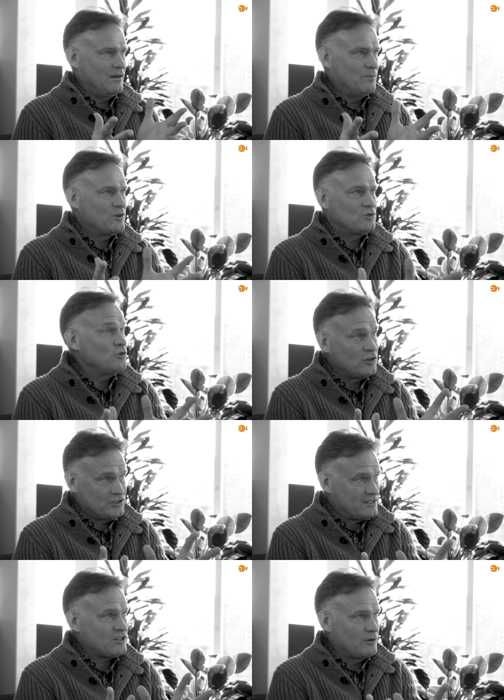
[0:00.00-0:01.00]
Because you're not
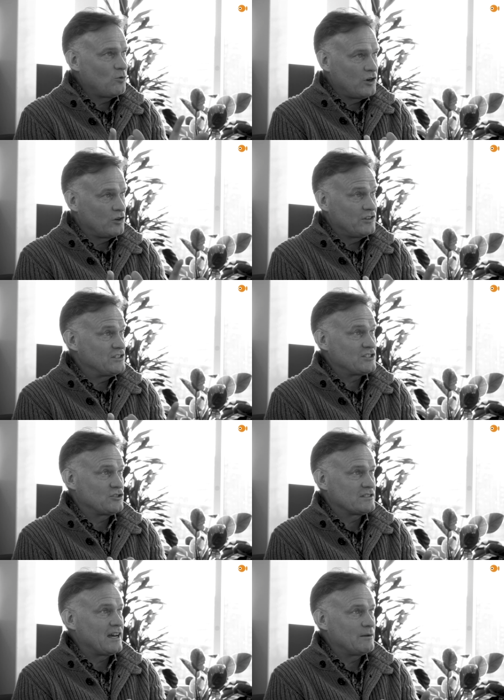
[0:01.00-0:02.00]
just going to work on the
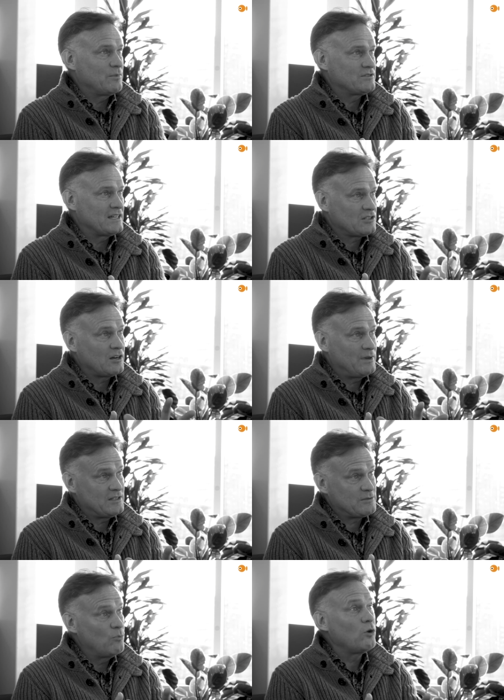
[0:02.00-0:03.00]
gesture side, because that's going to be a
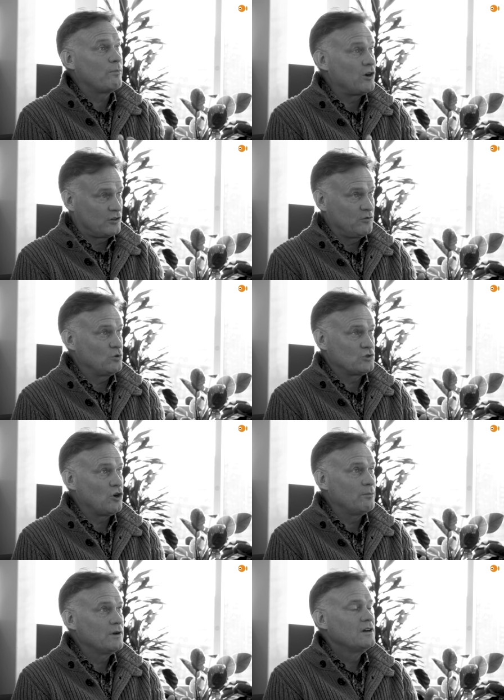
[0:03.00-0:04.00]
small part of your mm.
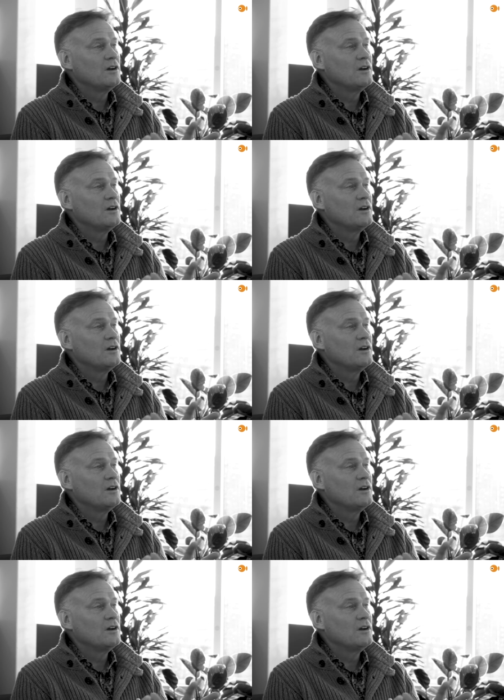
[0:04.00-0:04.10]
job. Mm.